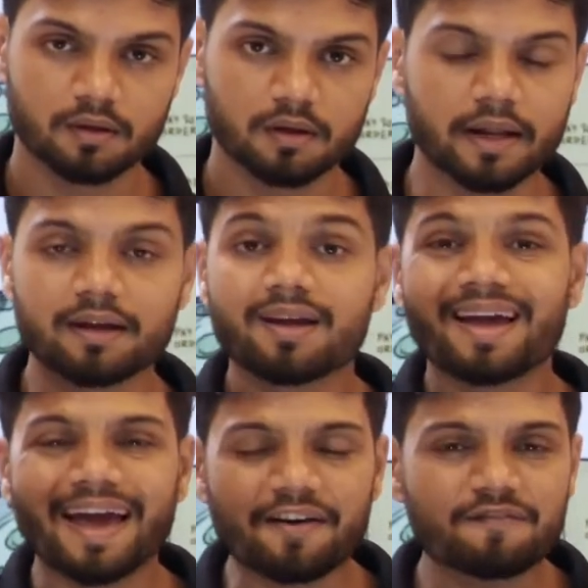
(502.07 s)
Like
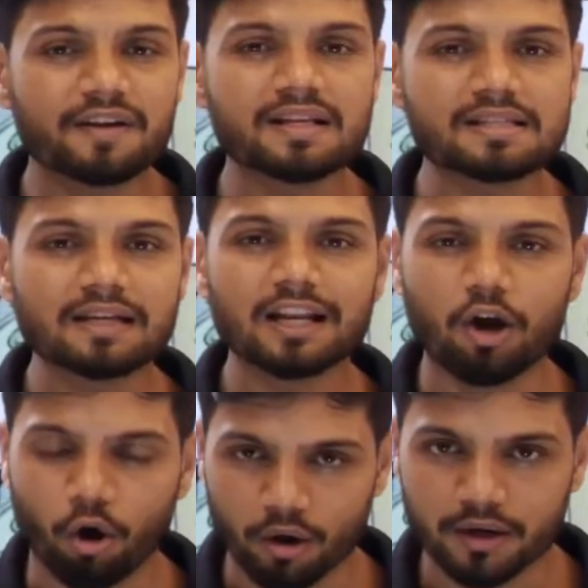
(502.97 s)
every single
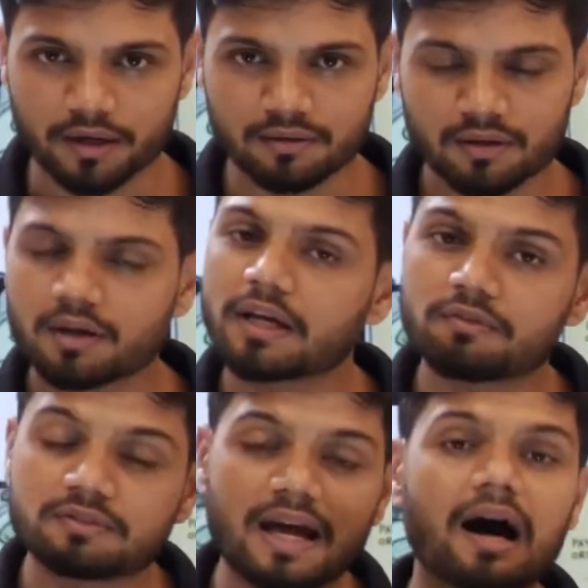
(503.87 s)
organ,
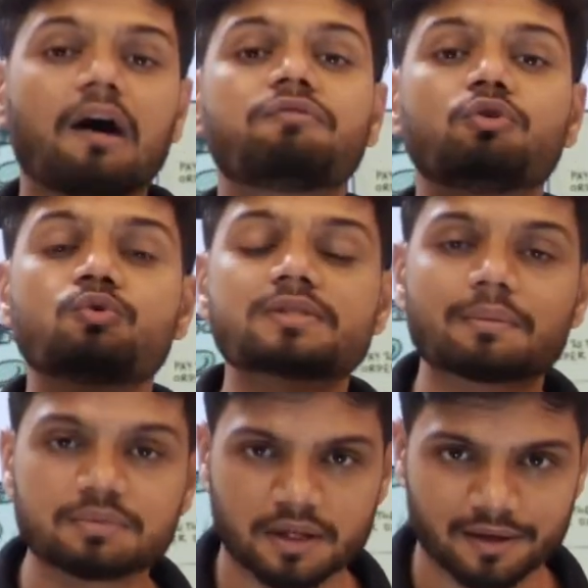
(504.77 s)
if they have to do
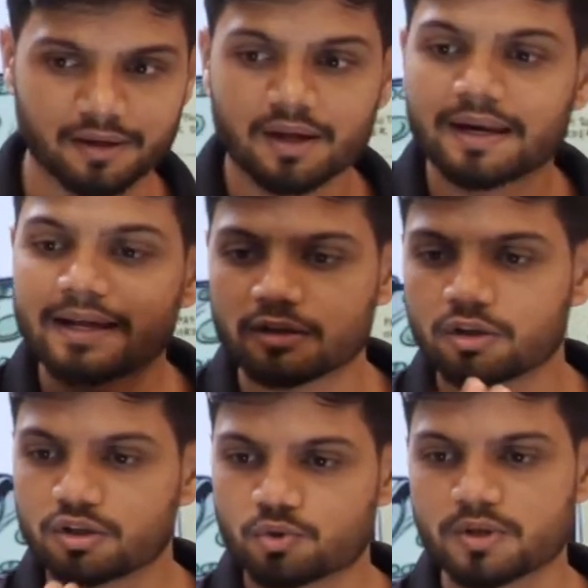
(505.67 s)
something, like
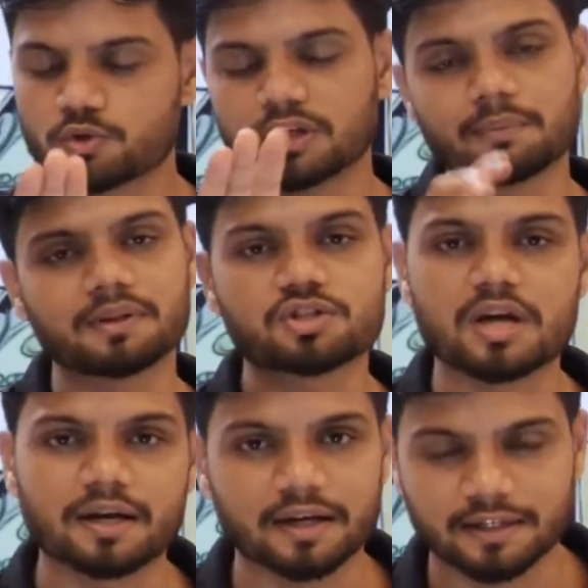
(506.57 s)
students, you tell me in the
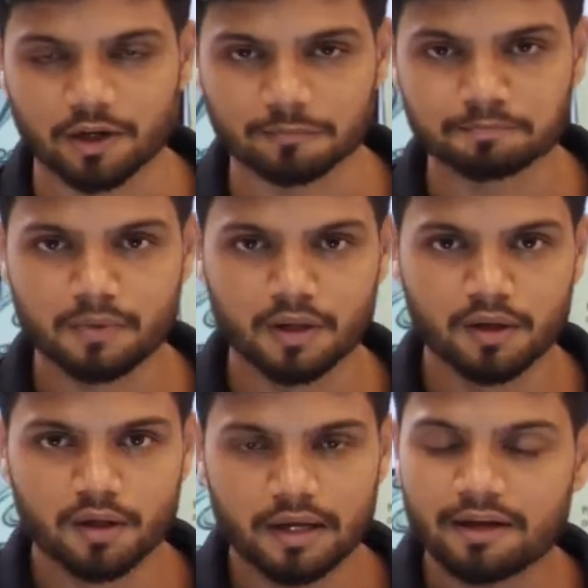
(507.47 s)
chat right now,
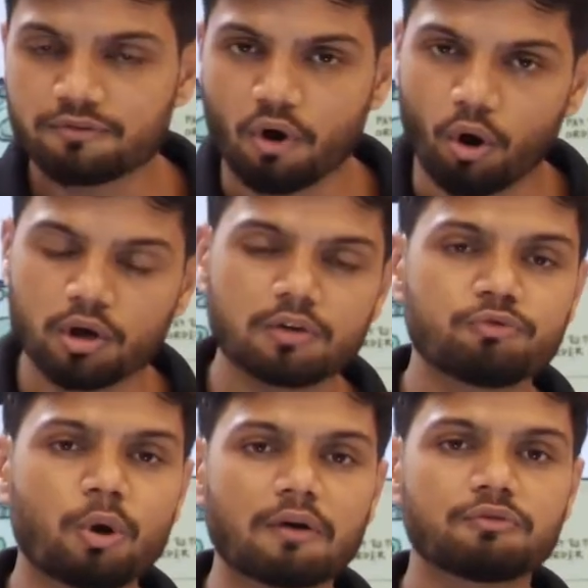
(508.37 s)
if all of
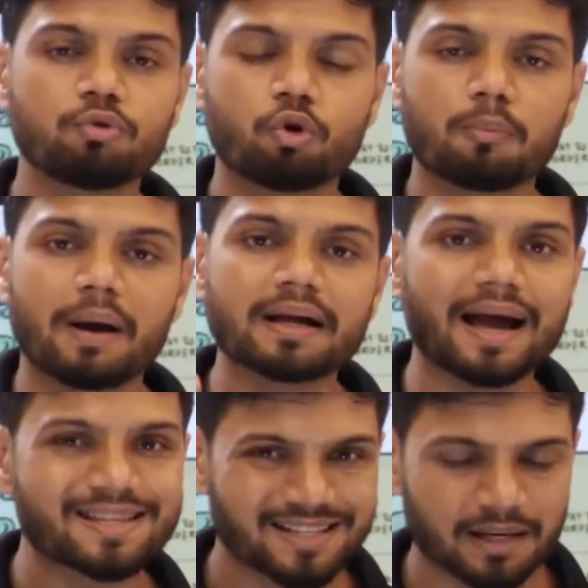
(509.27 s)
you have to go buy
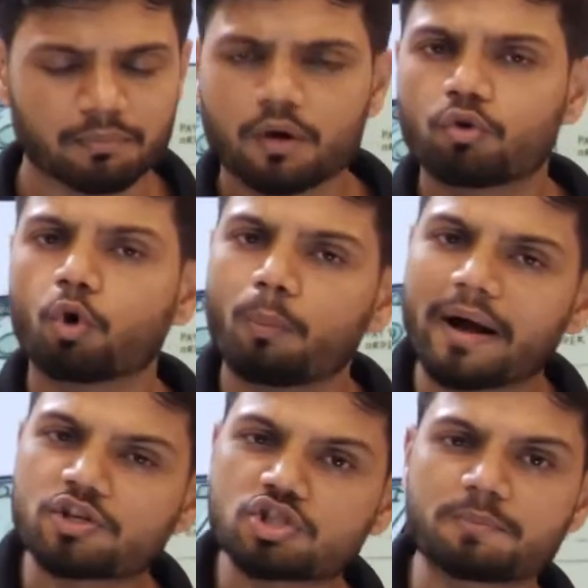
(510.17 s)
ice cream, go
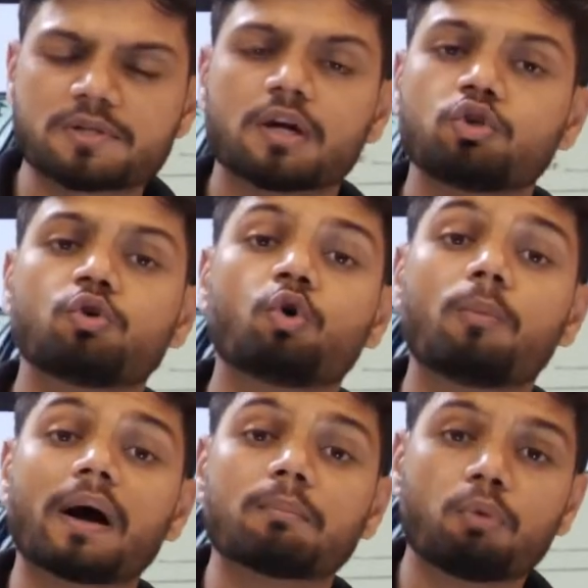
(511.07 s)
buy chips, to go
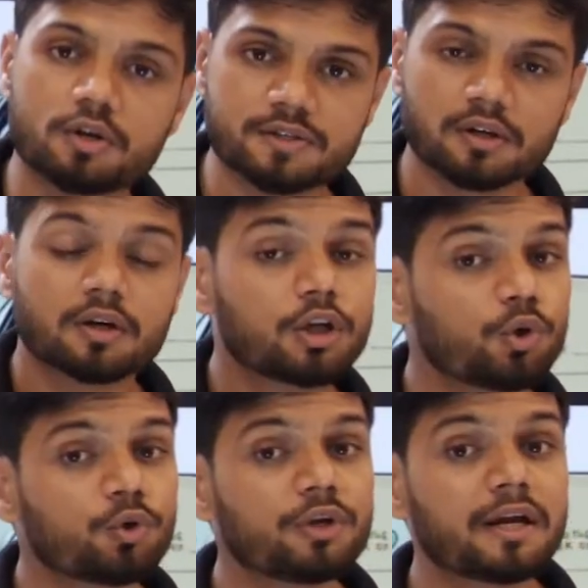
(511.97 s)
buy books, do
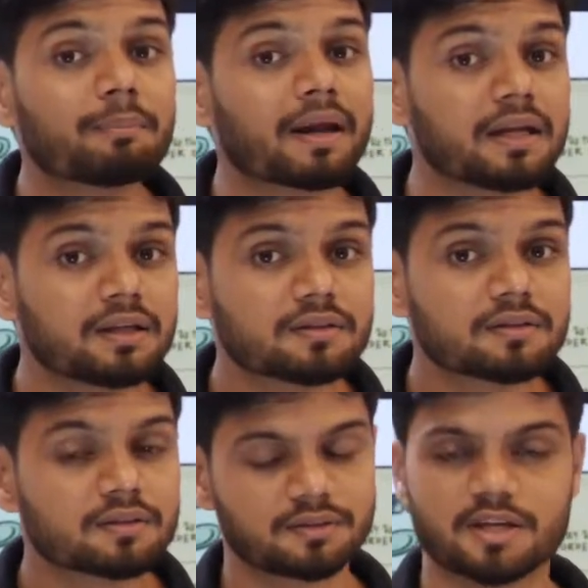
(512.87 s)
you need money?
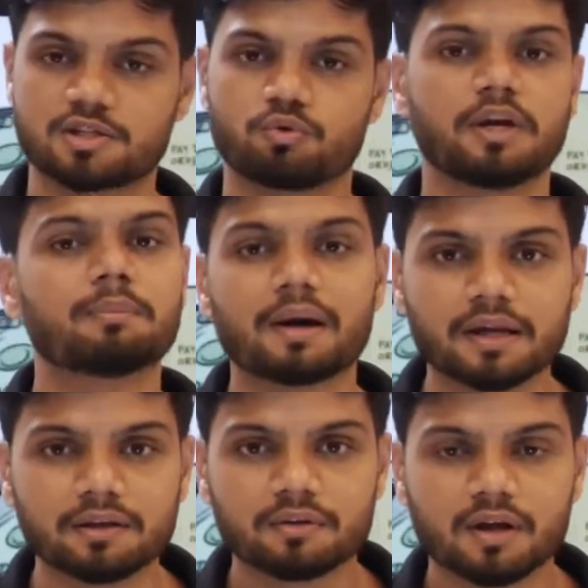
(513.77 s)
Yes, you need
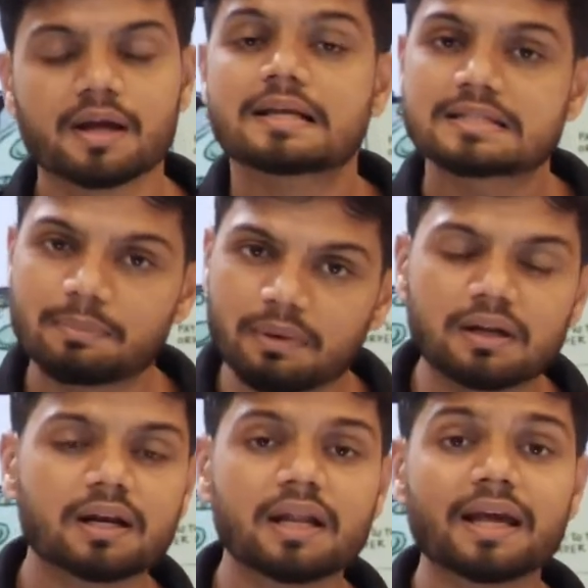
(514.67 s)
money.
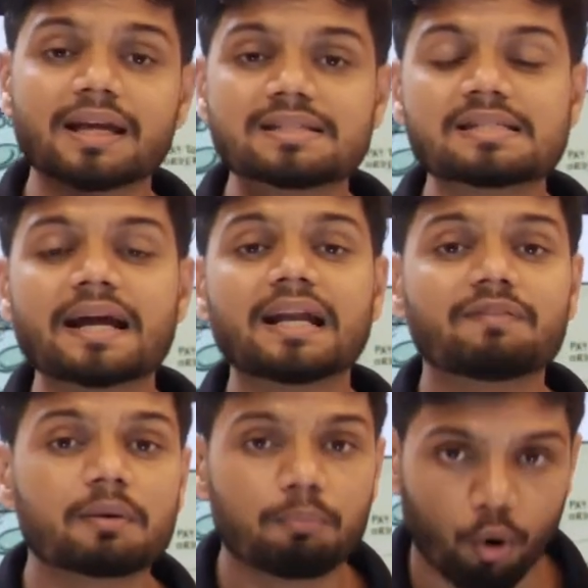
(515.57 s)
Similarly, inside
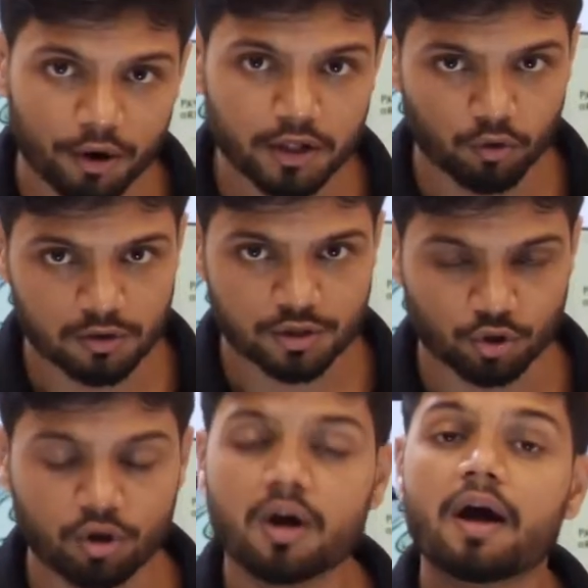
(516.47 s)
our body
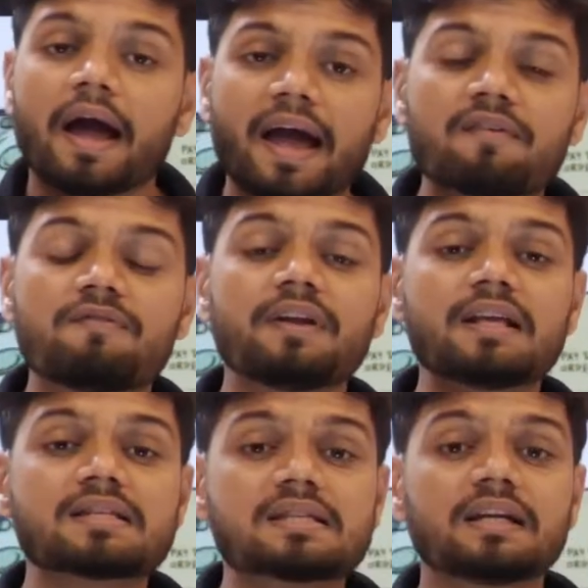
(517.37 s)
also, every
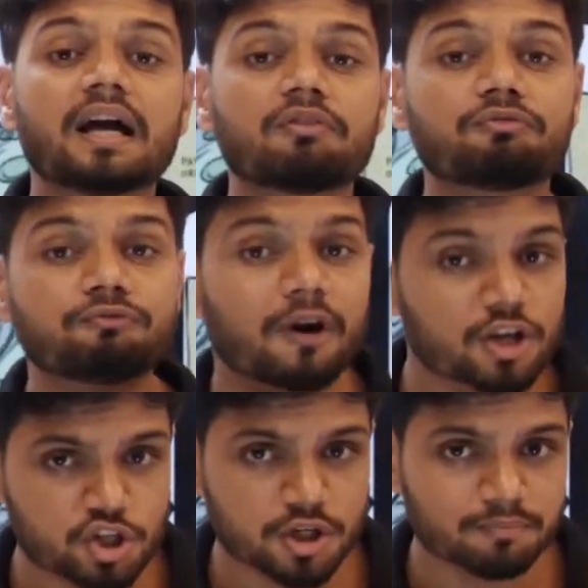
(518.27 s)
single
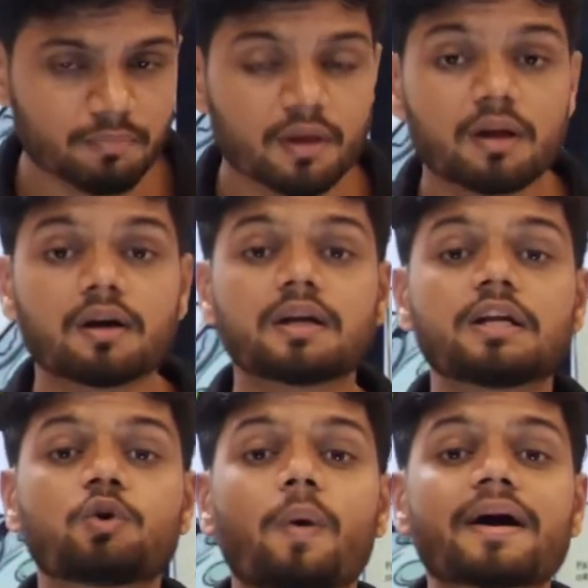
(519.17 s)
function
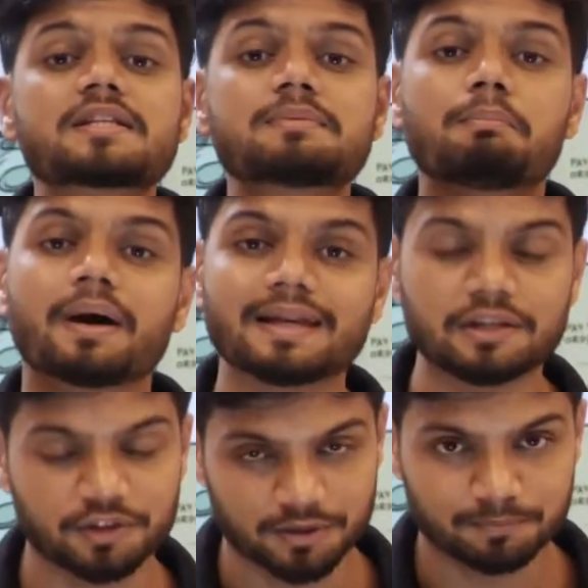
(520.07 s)
requires money
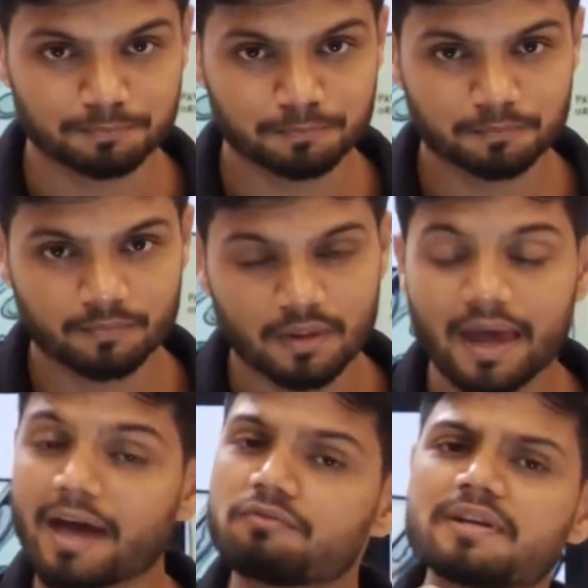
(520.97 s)
here.
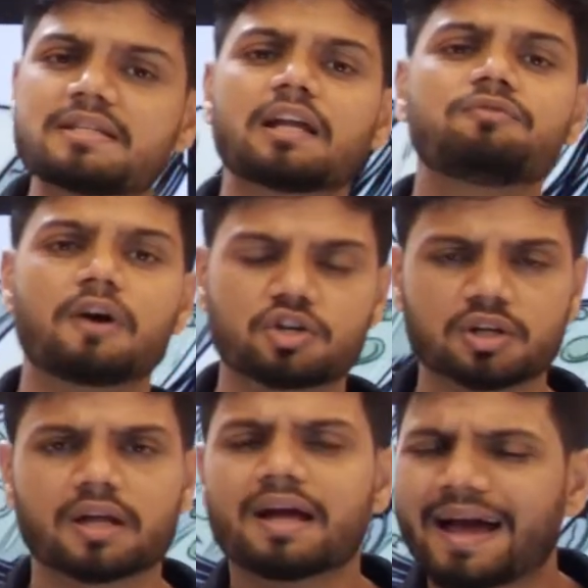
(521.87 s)
Every single
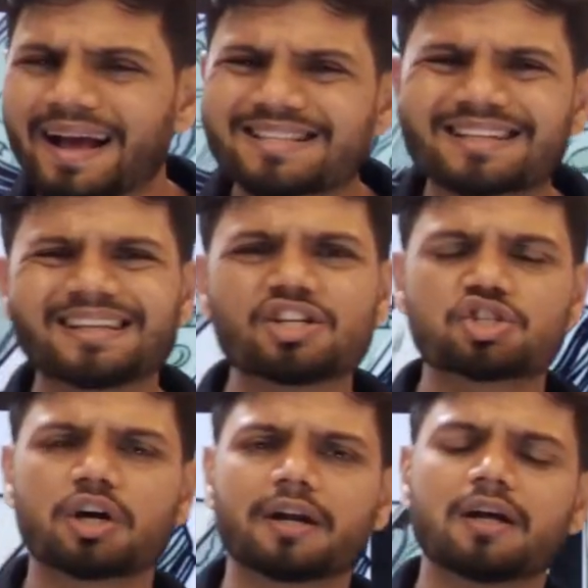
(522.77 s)
function,
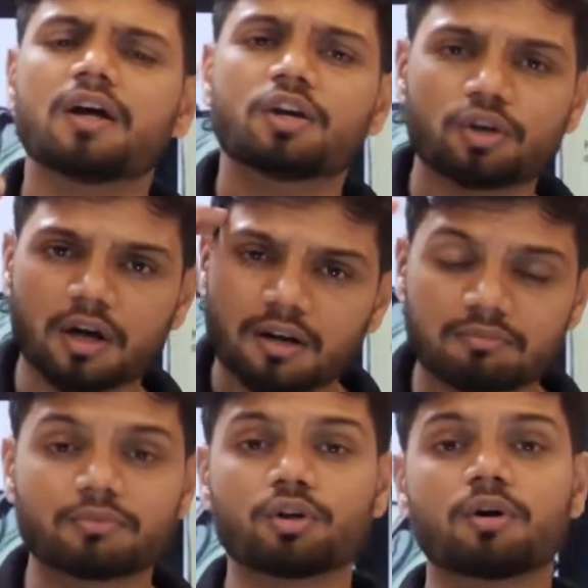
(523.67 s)
excretion, your
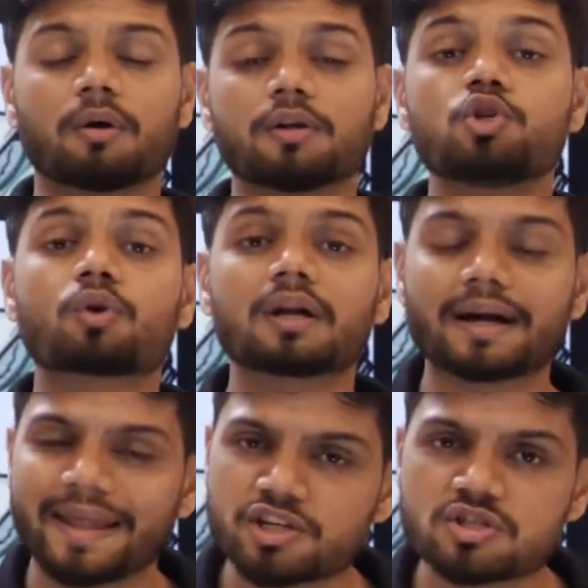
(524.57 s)
neural
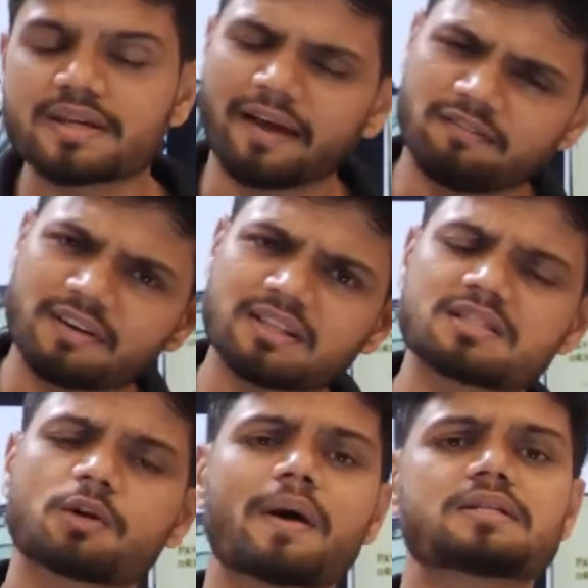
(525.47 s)
connections, everything
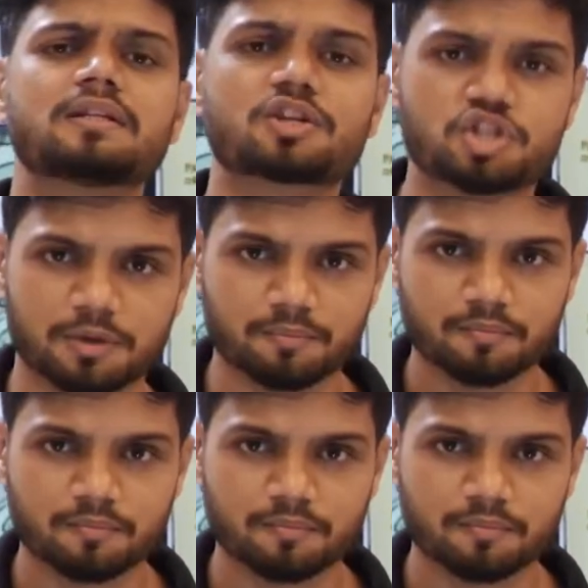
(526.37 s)
requires energy.